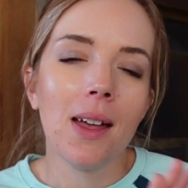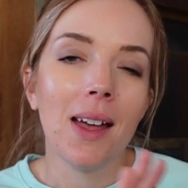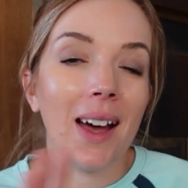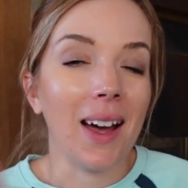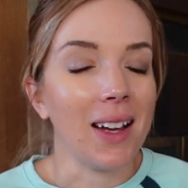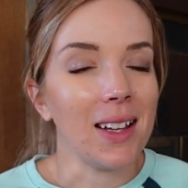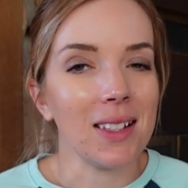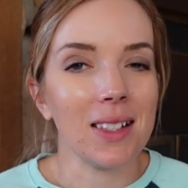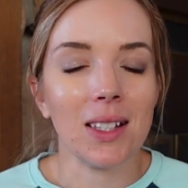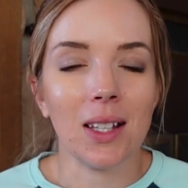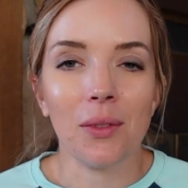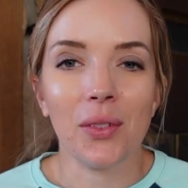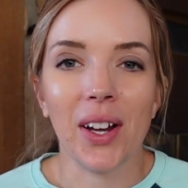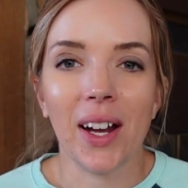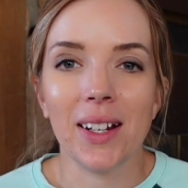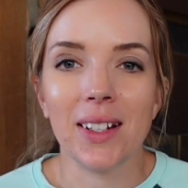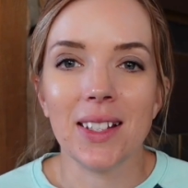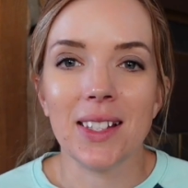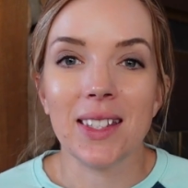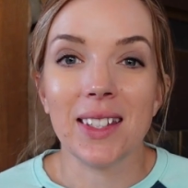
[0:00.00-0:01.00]
As I've
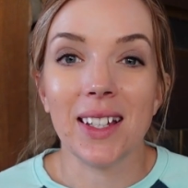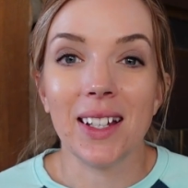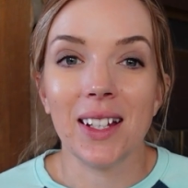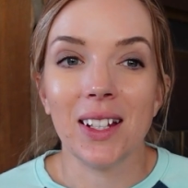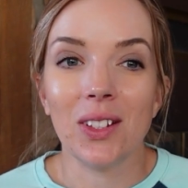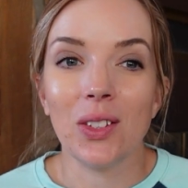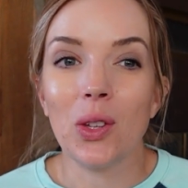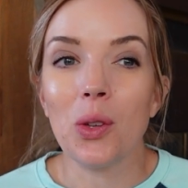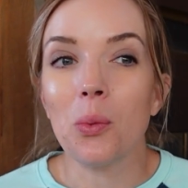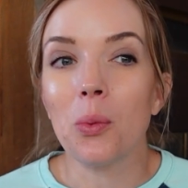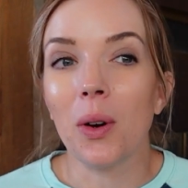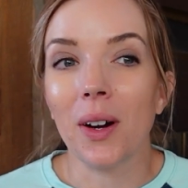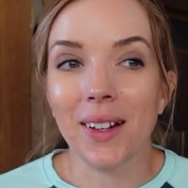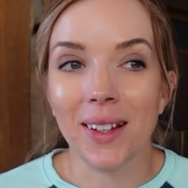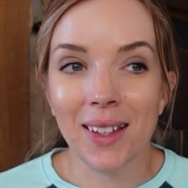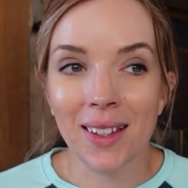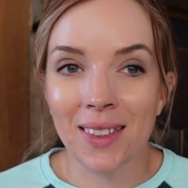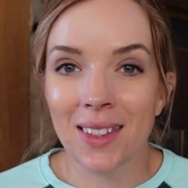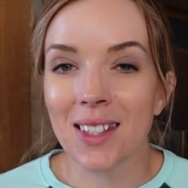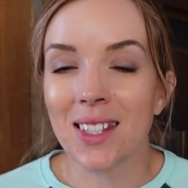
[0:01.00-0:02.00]
kind of said, you want
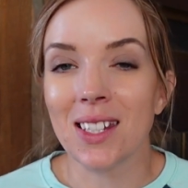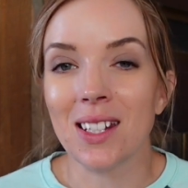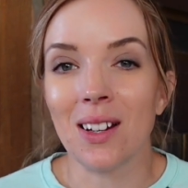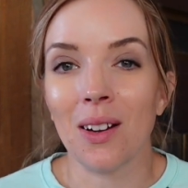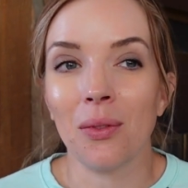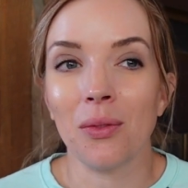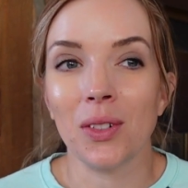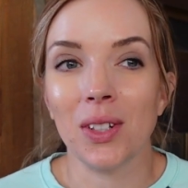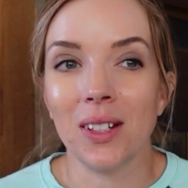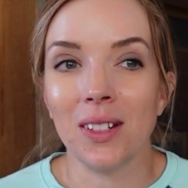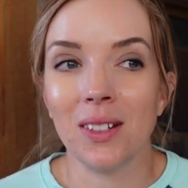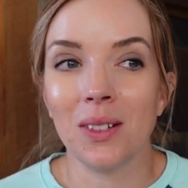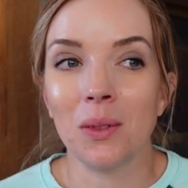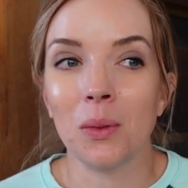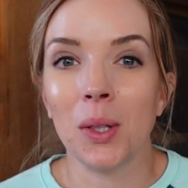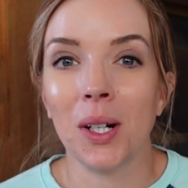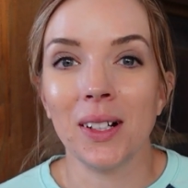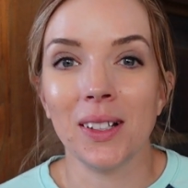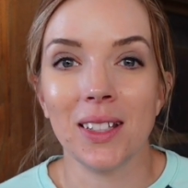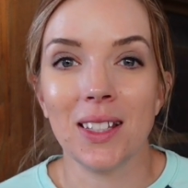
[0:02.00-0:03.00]
to get this stuff done
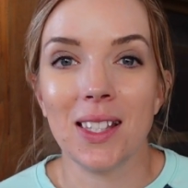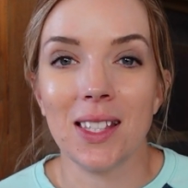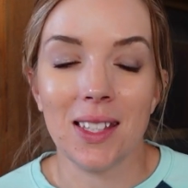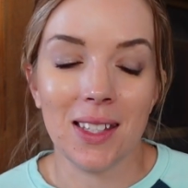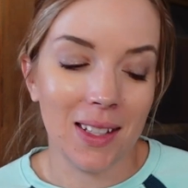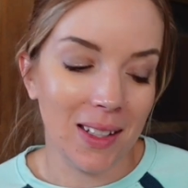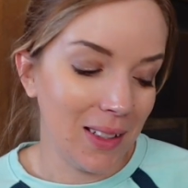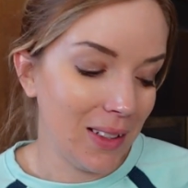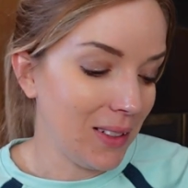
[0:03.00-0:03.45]
while it's